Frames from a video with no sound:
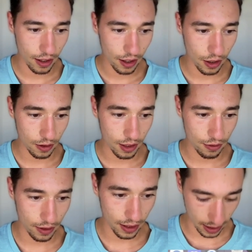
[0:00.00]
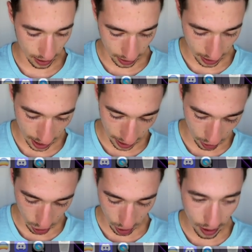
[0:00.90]

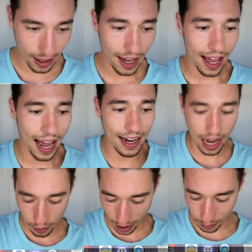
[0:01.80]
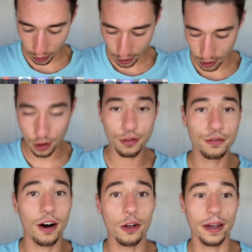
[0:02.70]
notification. And now I'm going to do
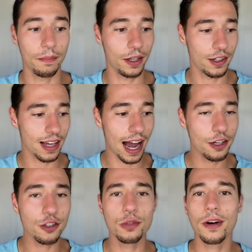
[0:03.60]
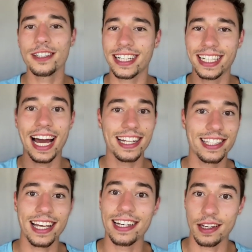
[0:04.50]
following because I just want the client
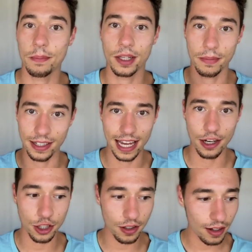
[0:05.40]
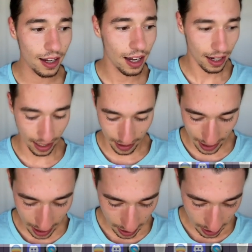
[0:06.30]
side implementation. Let's
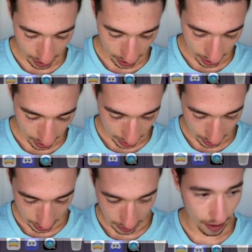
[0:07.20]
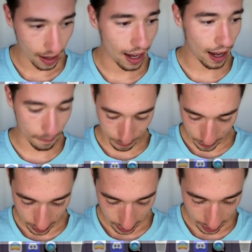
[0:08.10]
say, um,
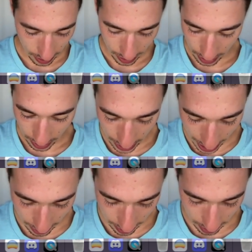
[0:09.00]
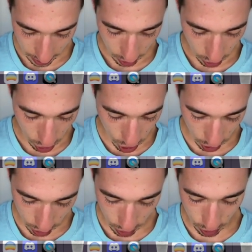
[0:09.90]
let's
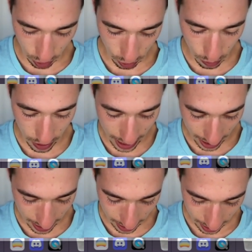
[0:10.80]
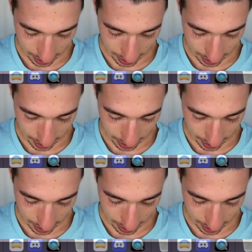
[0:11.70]
just do it